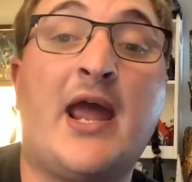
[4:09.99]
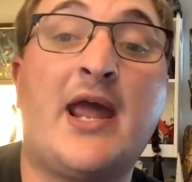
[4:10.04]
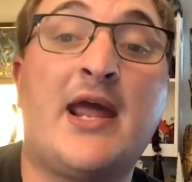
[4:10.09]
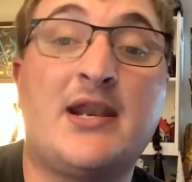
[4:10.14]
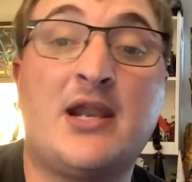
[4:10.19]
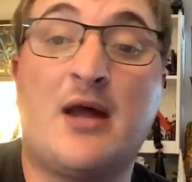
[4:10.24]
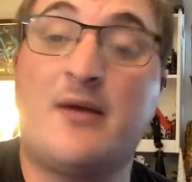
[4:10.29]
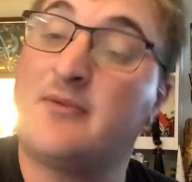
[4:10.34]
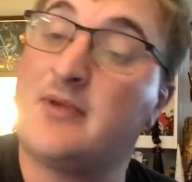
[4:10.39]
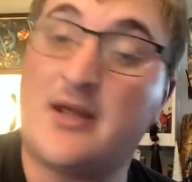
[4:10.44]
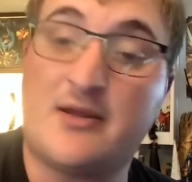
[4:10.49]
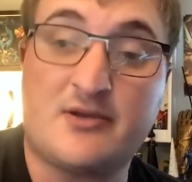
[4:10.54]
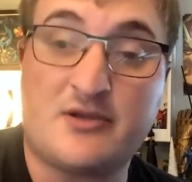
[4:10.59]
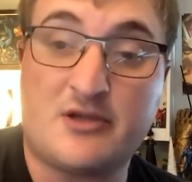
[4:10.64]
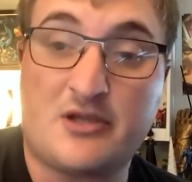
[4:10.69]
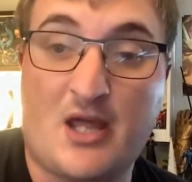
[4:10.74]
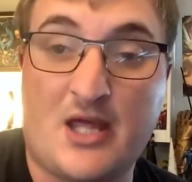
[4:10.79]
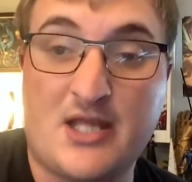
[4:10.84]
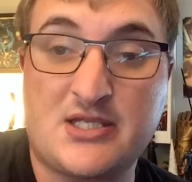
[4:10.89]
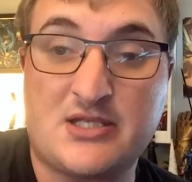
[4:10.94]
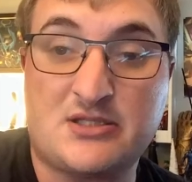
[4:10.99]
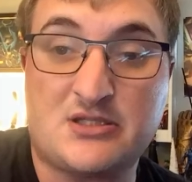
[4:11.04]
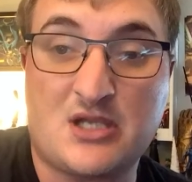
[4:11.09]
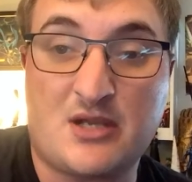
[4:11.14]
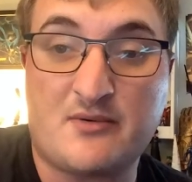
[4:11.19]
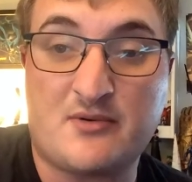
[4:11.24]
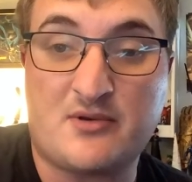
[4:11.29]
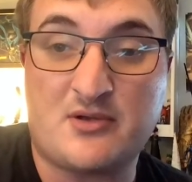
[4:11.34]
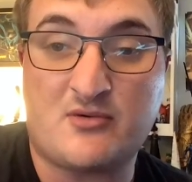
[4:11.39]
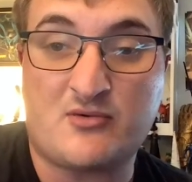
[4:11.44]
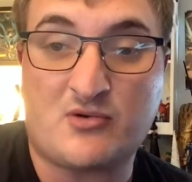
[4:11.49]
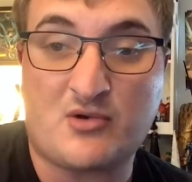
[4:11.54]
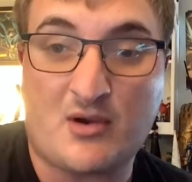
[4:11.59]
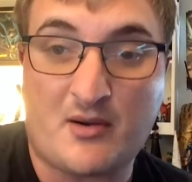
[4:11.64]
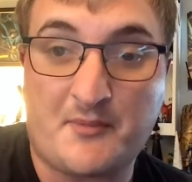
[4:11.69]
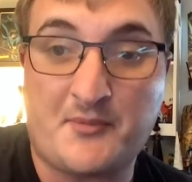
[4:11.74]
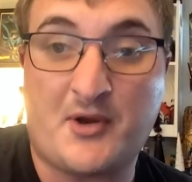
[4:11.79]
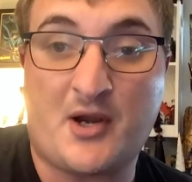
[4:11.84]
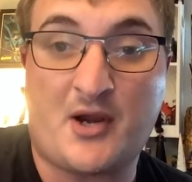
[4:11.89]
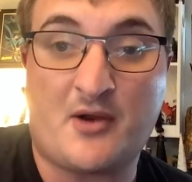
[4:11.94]
And yeah, there's lots of stuff
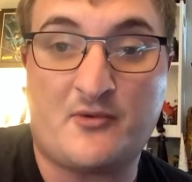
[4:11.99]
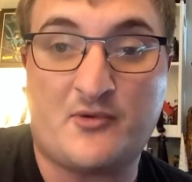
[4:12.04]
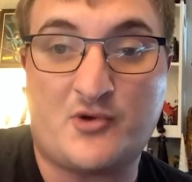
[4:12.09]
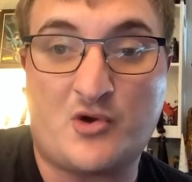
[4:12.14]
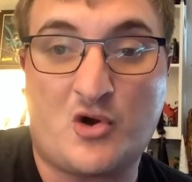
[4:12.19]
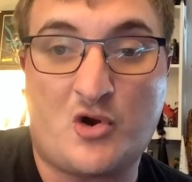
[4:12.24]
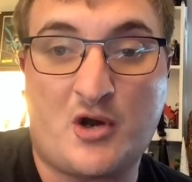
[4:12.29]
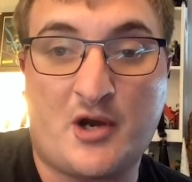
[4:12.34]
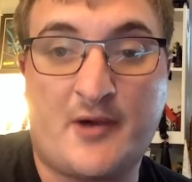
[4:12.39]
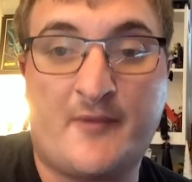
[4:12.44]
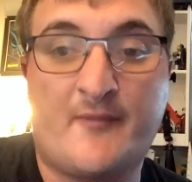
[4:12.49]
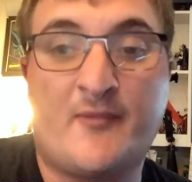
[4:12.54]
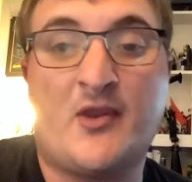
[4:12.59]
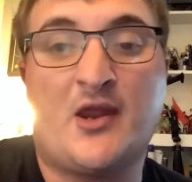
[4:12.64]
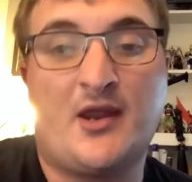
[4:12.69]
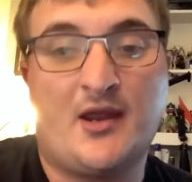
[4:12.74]
coming around the corner,